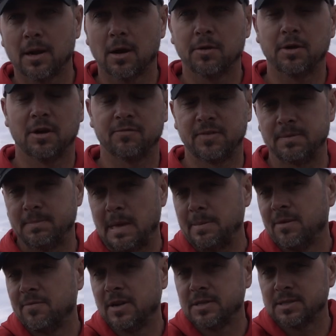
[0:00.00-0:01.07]
know, you're
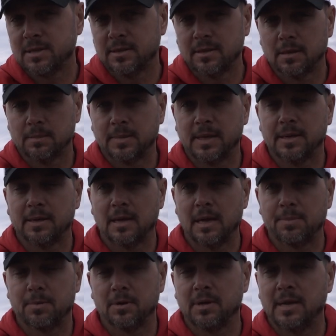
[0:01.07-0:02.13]
maybe fishing a little bit
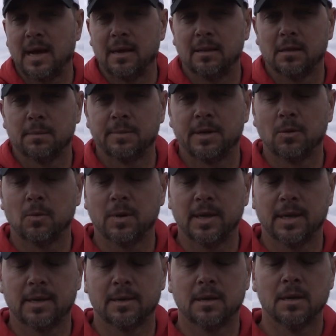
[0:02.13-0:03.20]
deeper, you got a little bit of
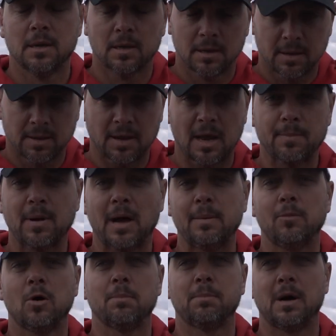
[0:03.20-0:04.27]
wind, I'm going to